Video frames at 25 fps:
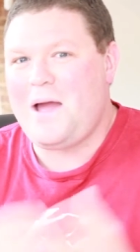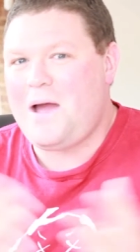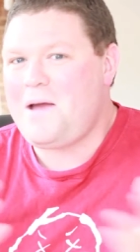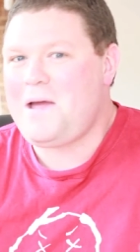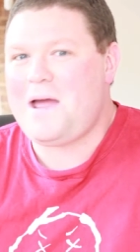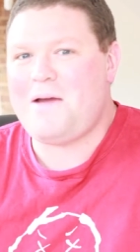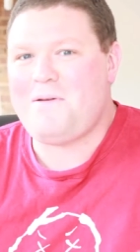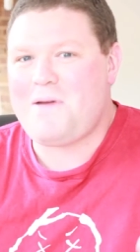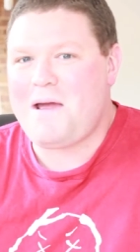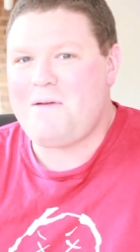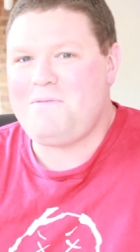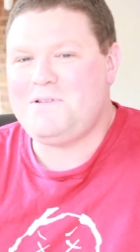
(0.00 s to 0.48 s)

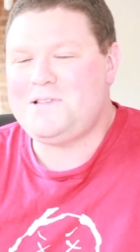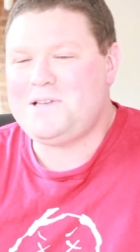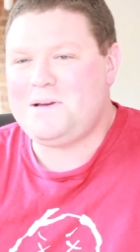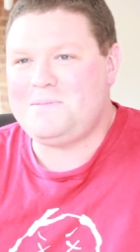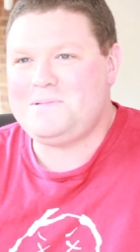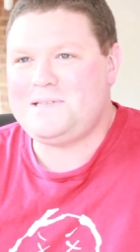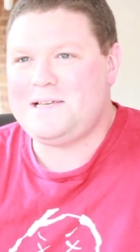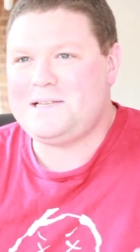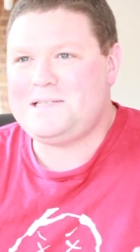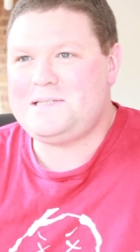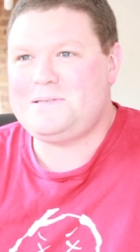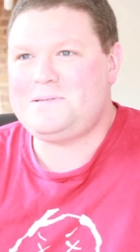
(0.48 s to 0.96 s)
Every time
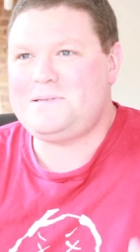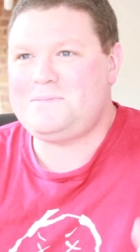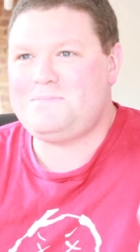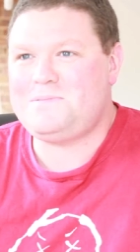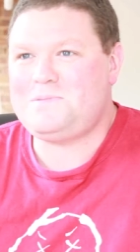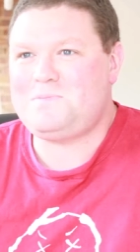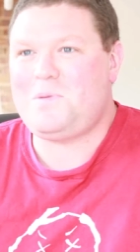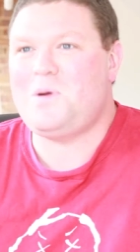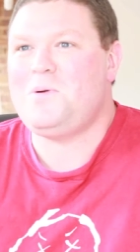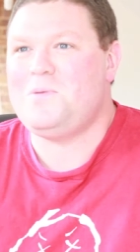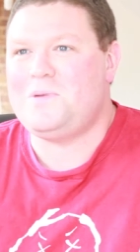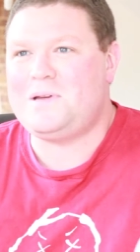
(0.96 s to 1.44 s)
Zed
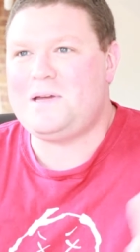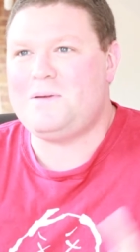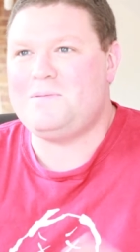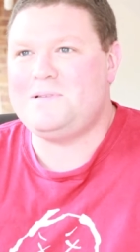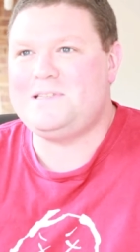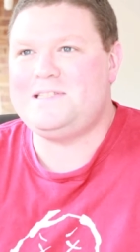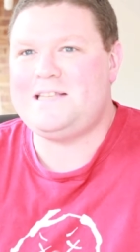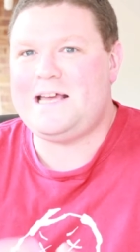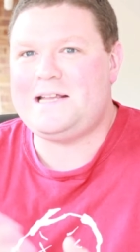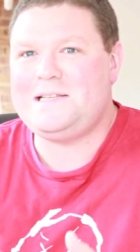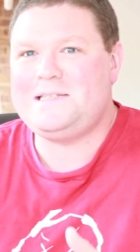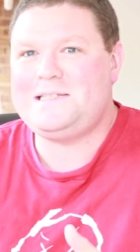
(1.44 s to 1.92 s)
spoke, it
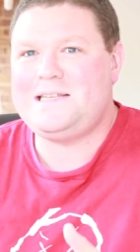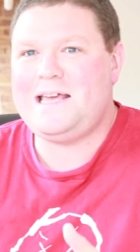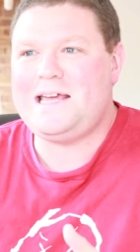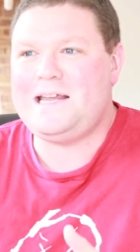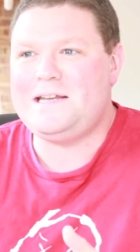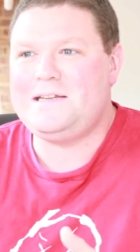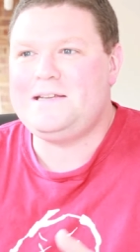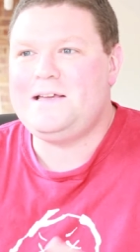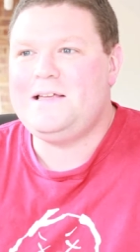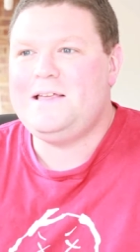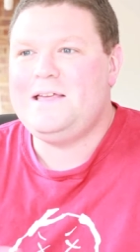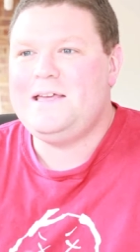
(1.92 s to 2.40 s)
was Zed
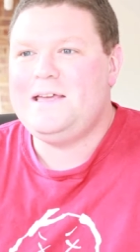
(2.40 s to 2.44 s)
said,